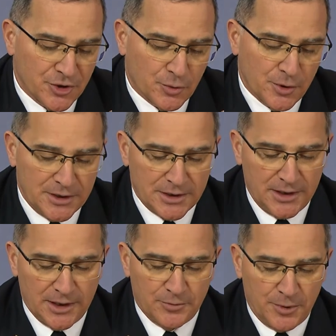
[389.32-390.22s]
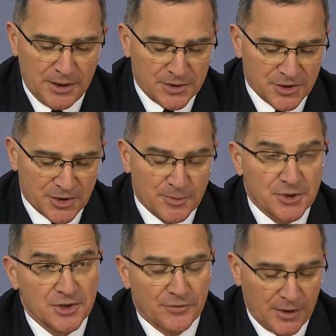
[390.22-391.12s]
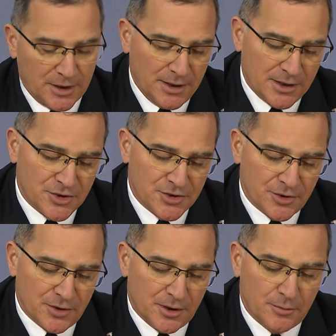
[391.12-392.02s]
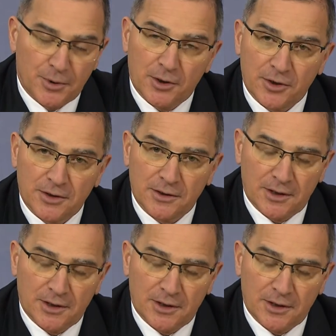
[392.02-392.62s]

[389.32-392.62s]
agreed the EFP is a specific and necessary component